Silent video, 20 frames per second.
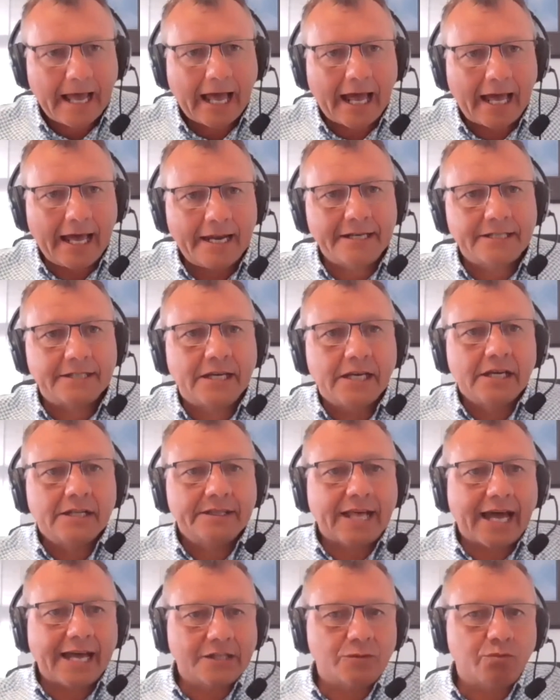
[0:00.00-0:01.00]
And
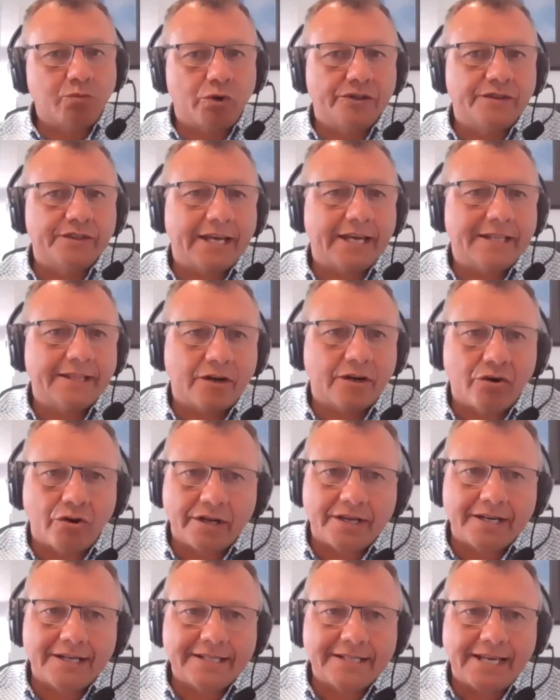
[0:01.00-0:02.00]
that's one thing that
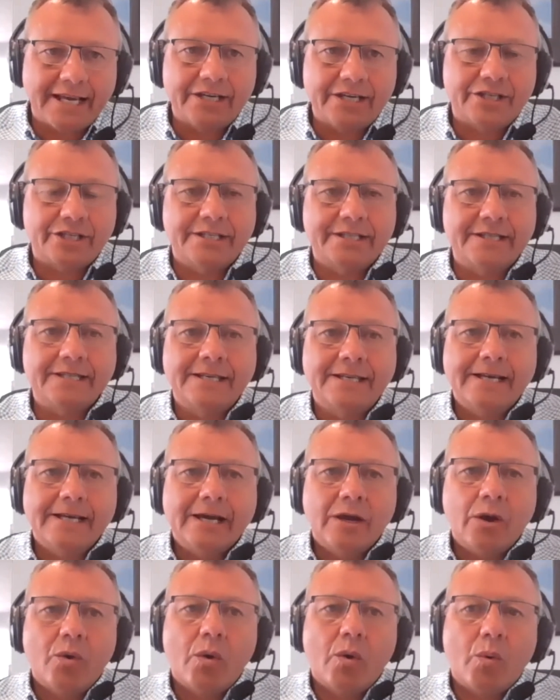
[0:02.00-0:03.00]
organizations
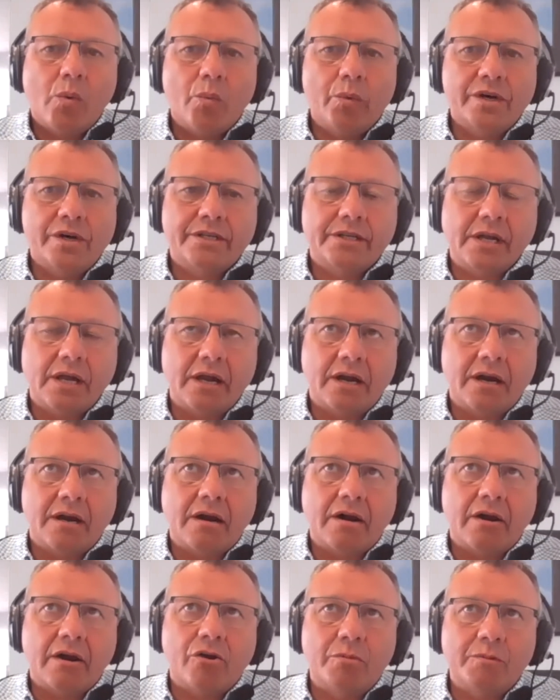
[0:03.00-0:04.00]

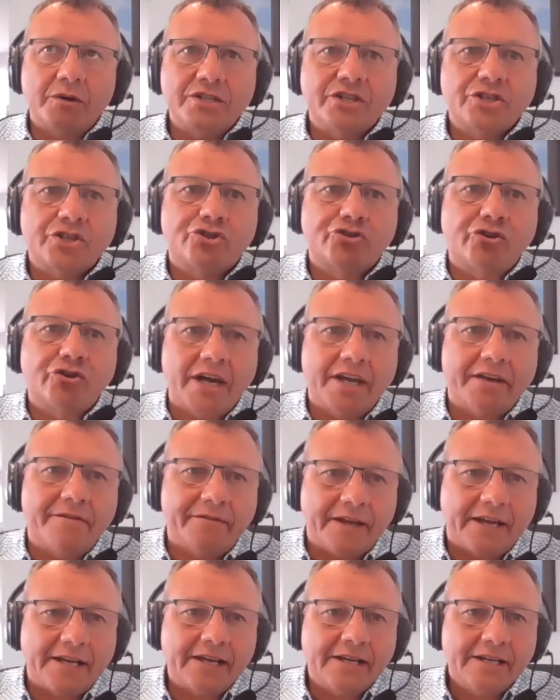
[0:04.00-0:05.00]
are almost
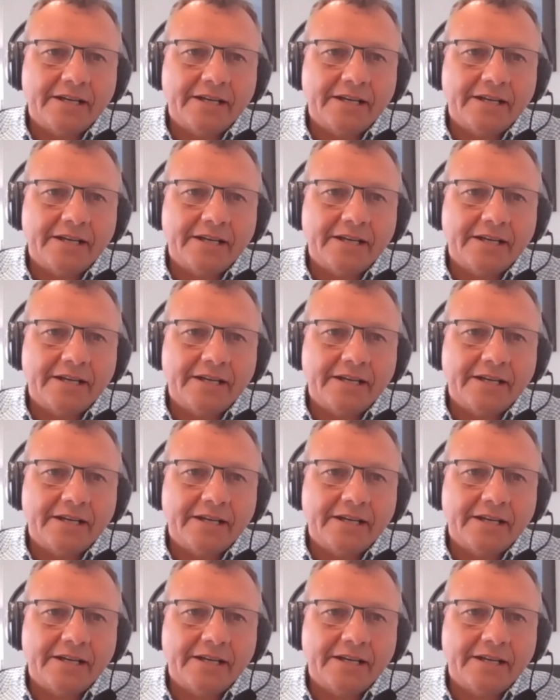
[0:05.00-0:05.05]
striving